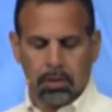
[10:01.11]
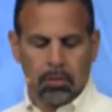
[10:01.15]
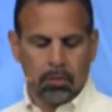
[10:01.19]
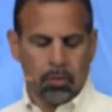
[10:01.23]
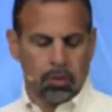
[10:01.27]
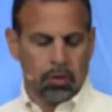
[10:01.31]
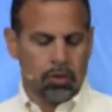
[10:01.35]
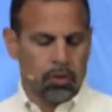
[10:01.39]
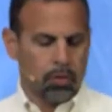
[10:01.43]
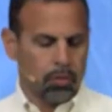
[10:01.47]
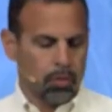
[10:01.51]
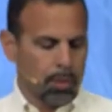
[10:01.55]

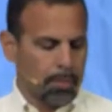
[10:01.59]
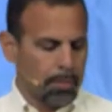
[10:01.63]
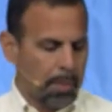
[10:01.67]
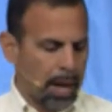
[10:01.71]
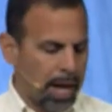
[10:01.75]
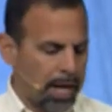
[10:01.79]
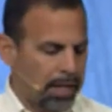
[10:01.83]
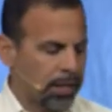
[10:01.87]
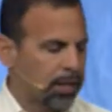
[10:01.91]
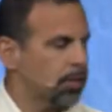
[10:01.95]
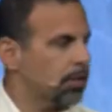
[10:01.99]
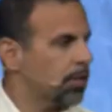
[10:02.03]
Would you
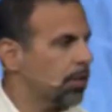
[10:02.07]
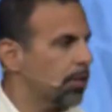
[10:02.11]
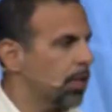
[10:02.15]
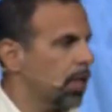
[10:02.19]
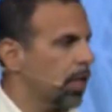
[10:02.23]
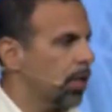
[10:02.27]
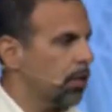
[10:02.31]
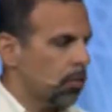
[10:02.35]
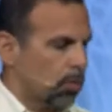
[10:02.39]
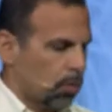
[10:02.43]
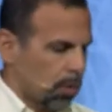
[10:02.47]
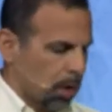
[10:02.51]
remain until
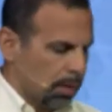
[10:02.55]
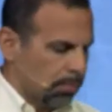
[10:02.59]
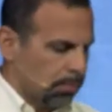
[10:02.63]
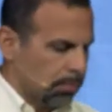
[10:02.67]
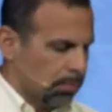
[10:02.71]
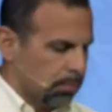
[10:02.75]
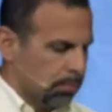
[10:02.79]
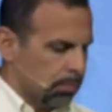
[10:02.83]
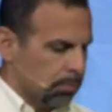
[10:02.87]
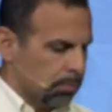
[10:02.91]
they grew up?